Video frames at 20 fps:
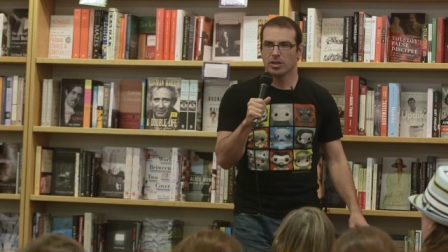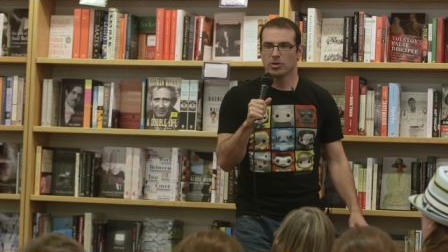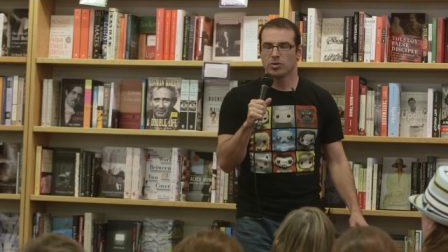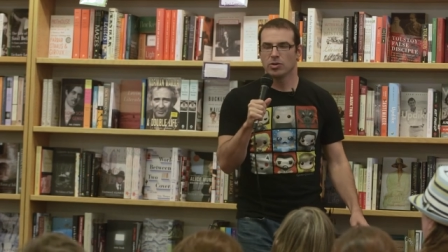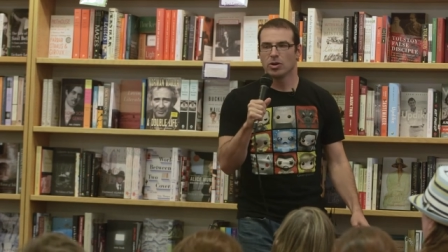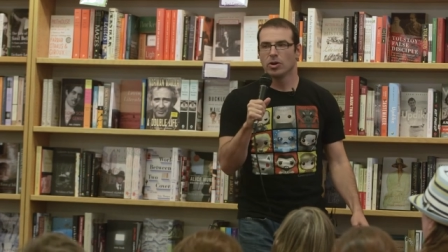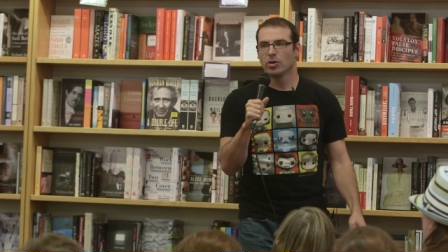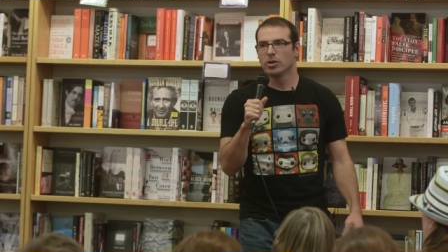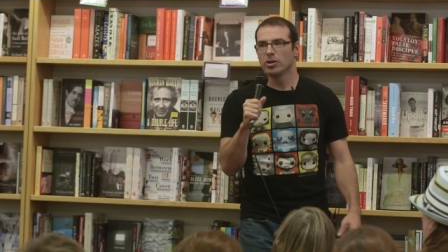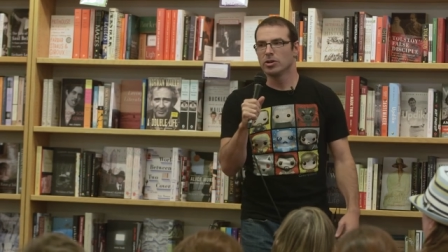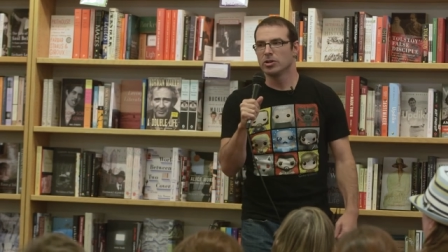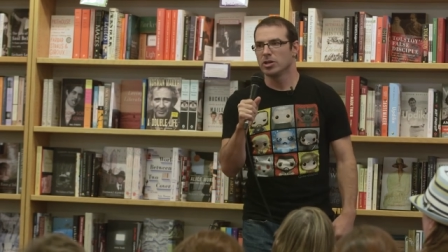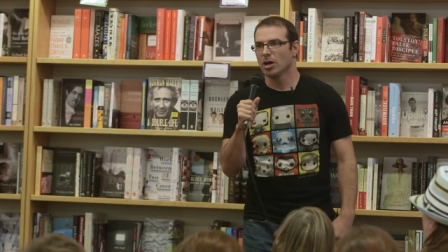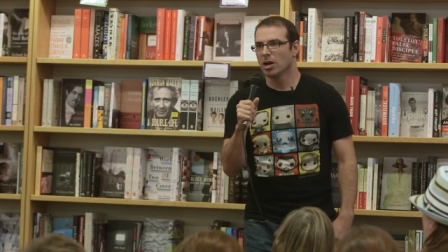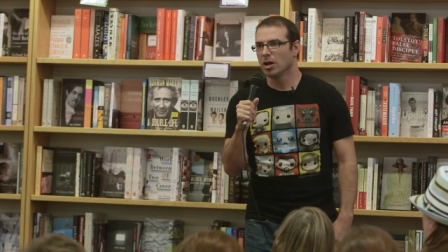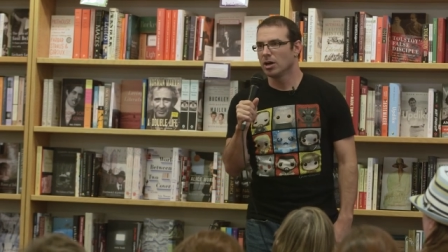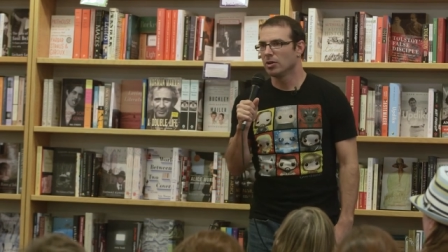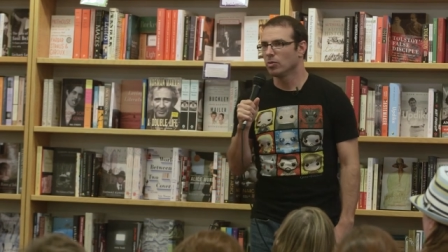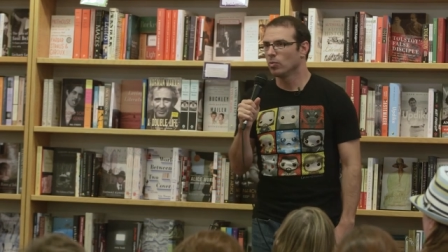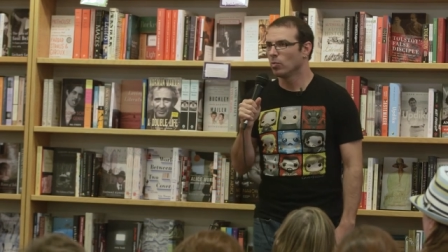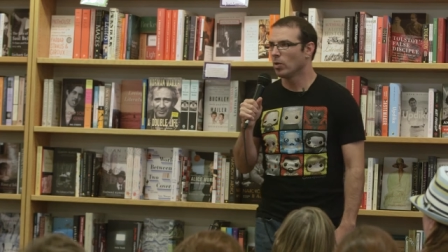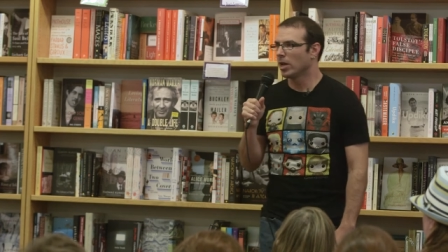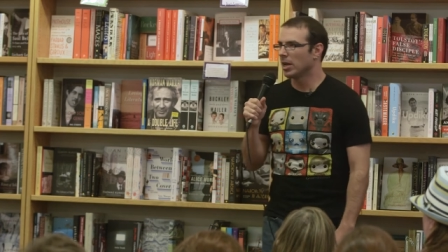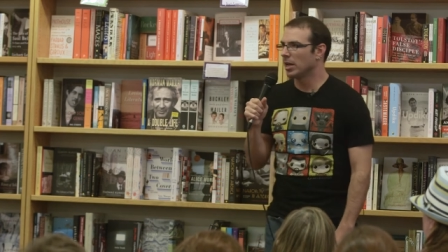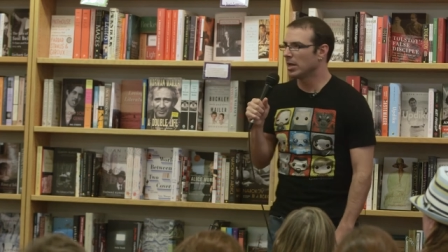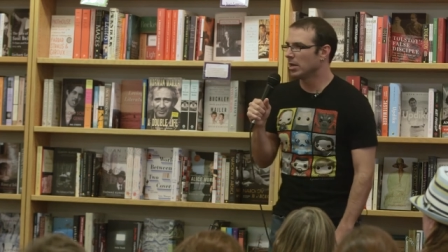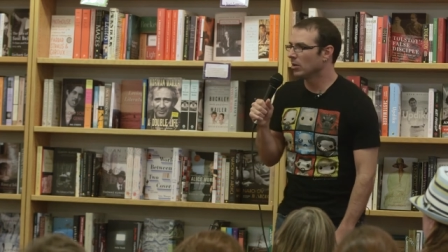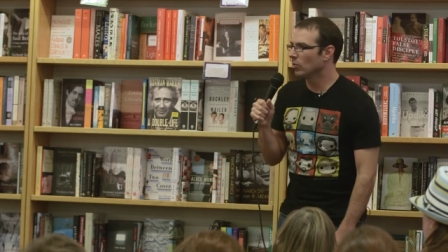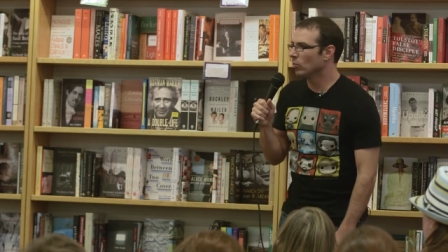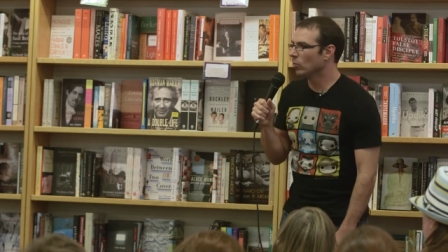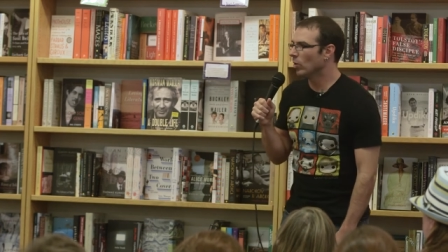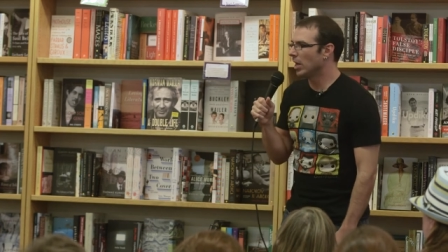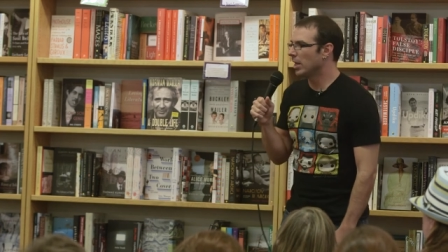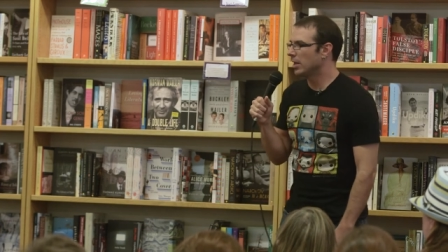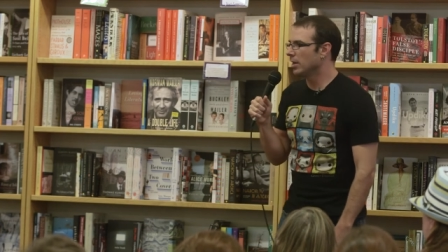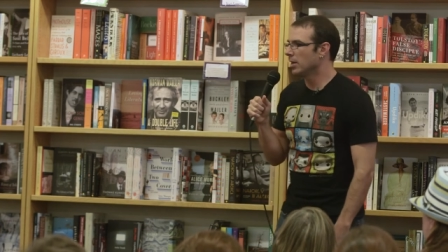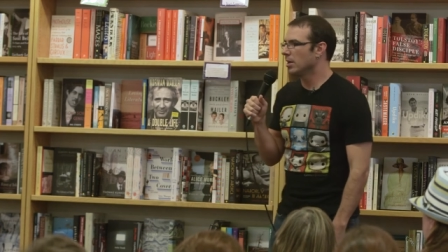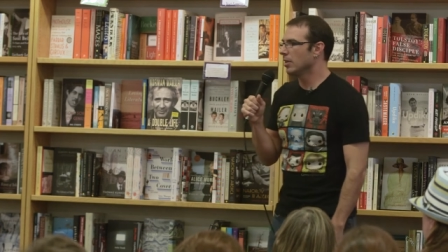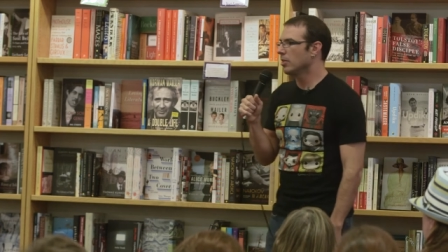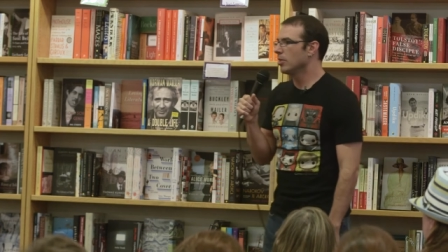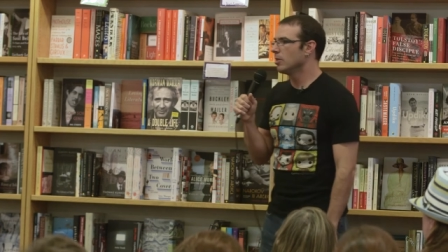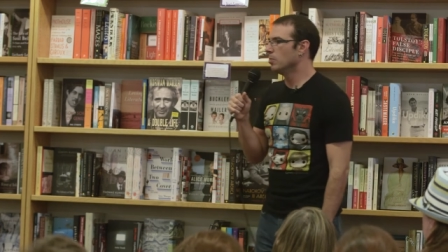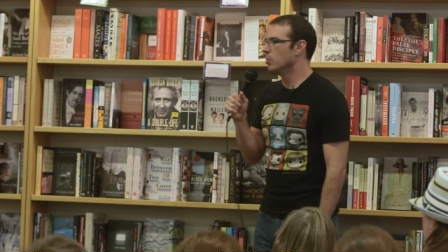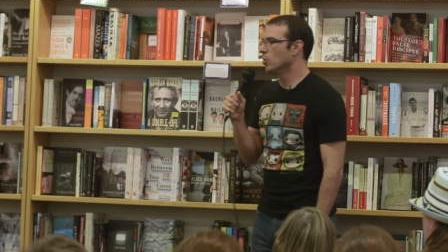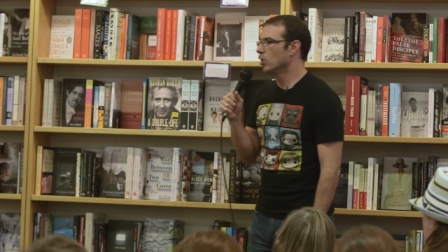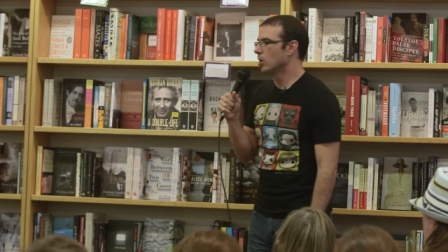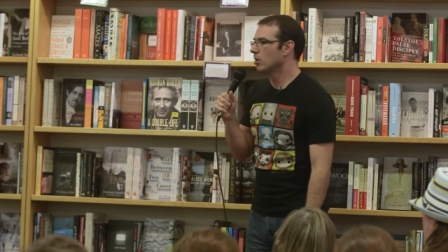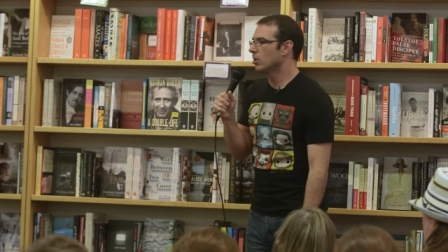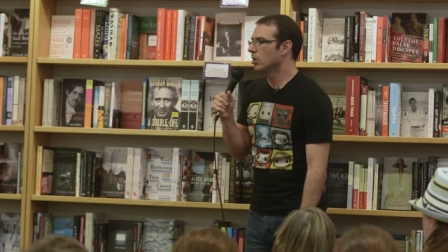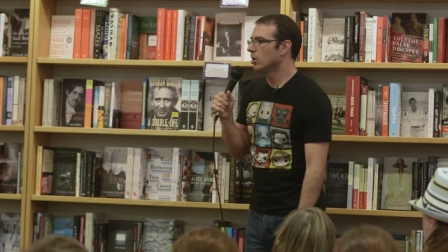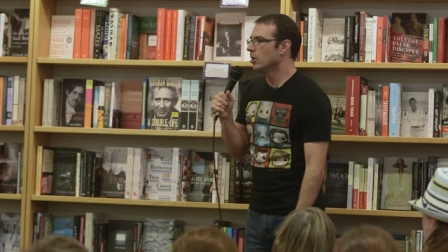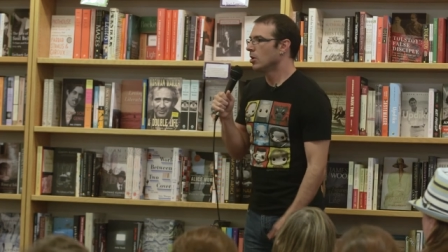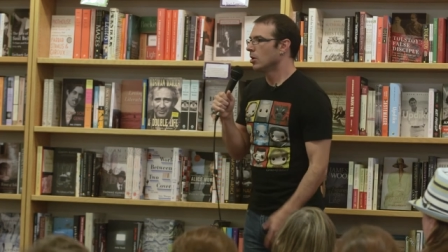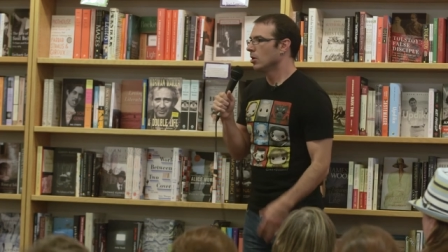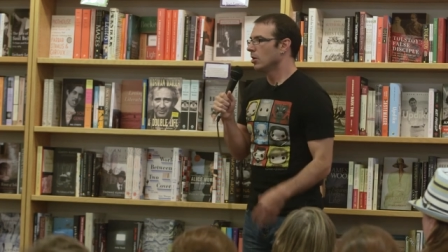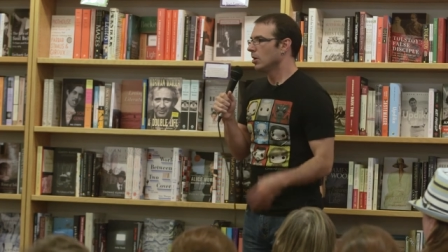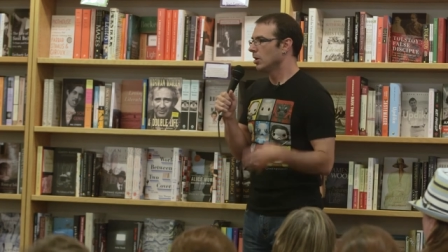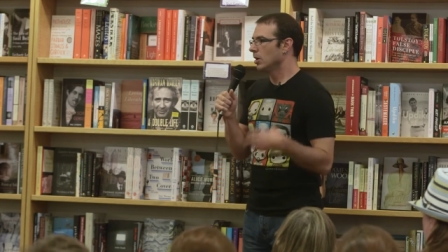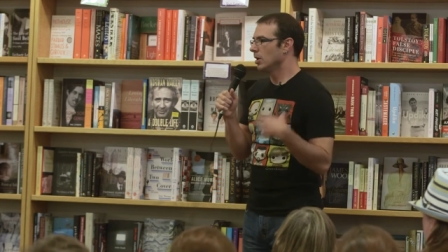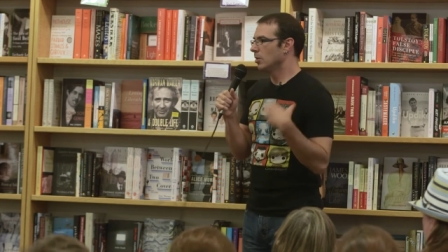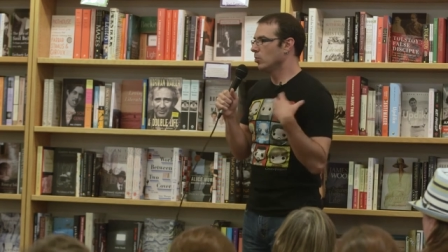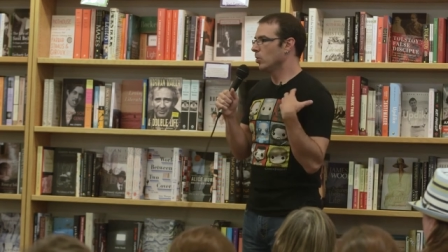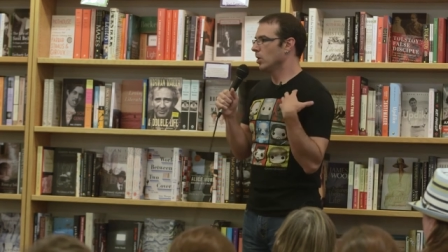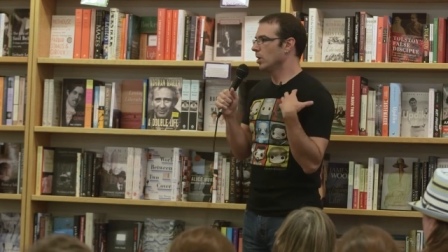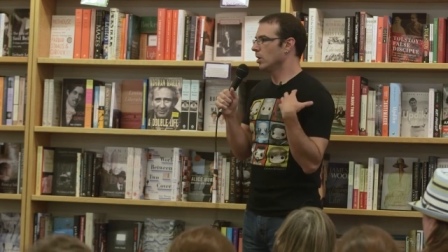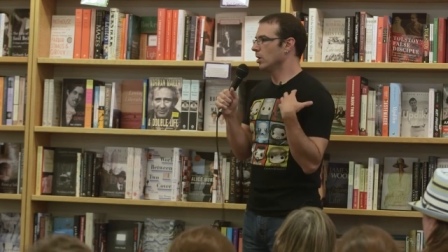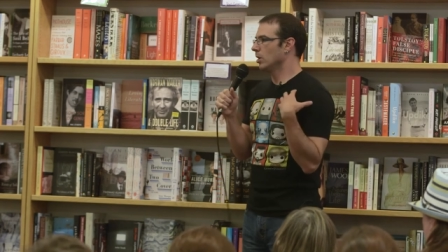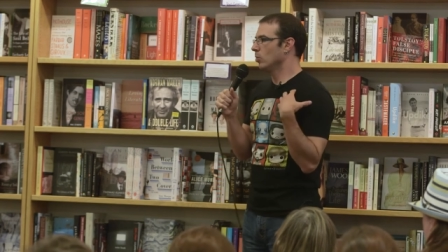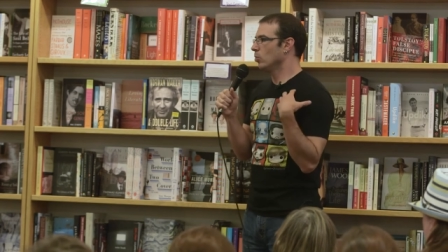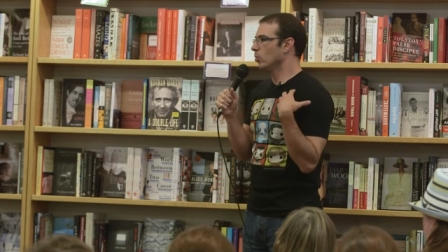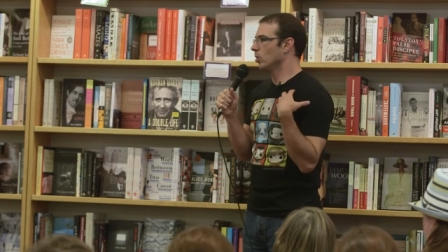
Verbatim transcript: you know you're done when when the book will